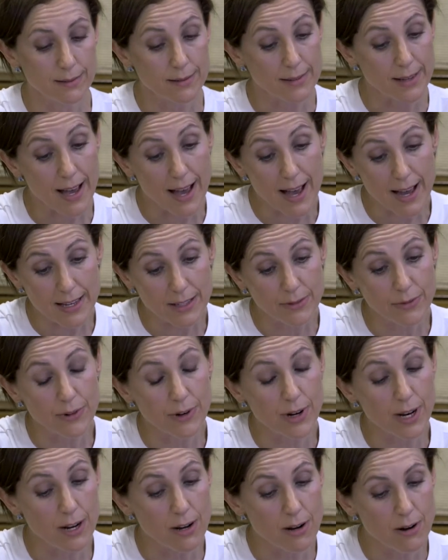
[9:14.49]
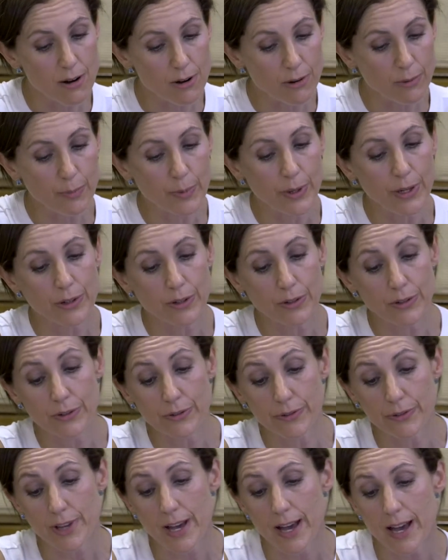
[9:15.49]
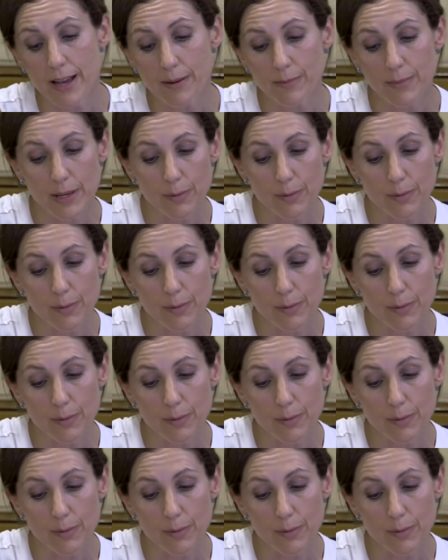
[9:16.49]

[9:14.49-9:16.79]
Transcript: tight for a long period of time,